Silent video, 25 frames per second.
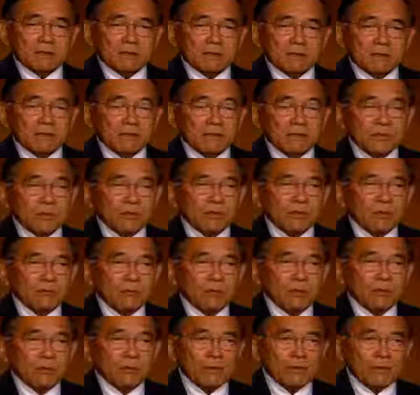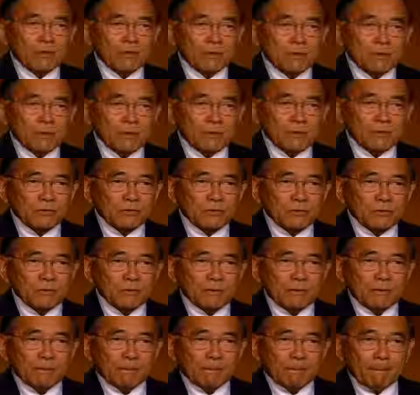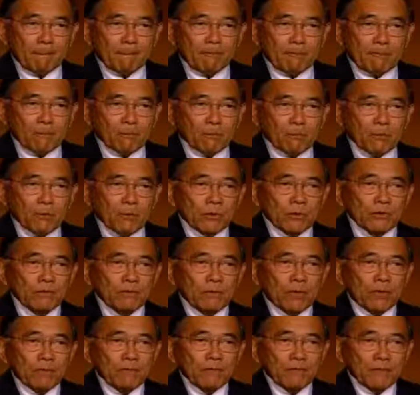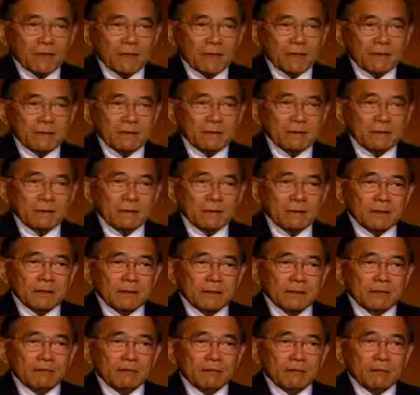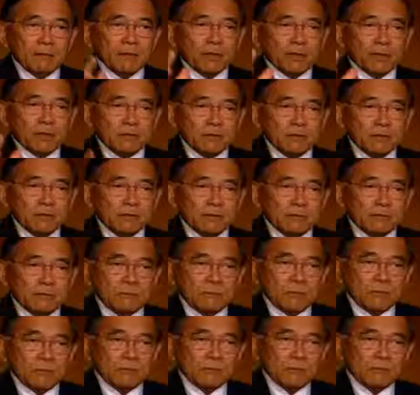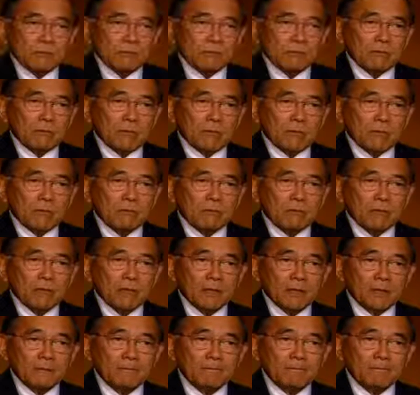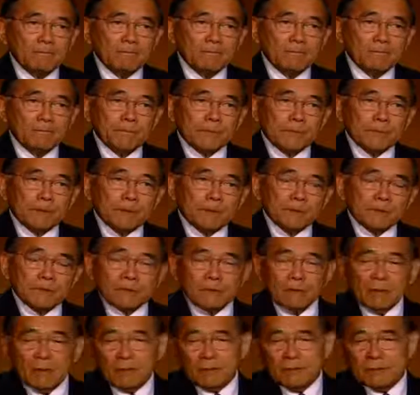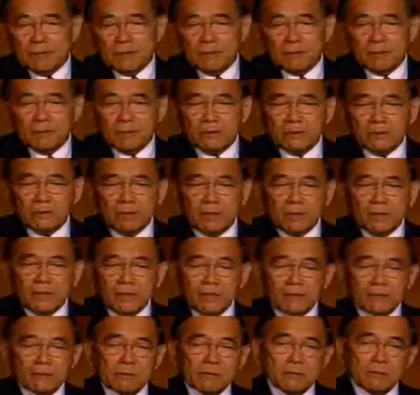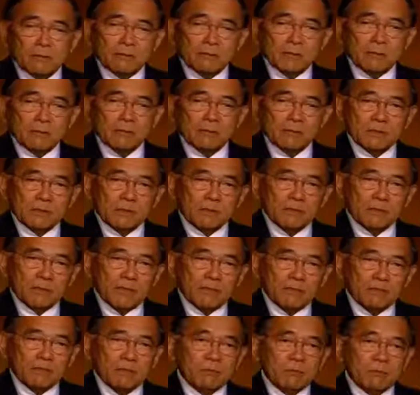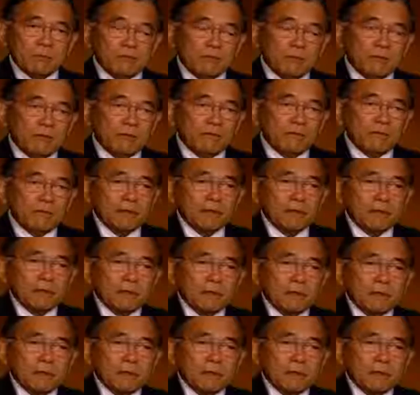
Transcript: is there something wrong with this picture? We're driving in and everybody else is running away. So I went into the White House and someone said, you have to be briefed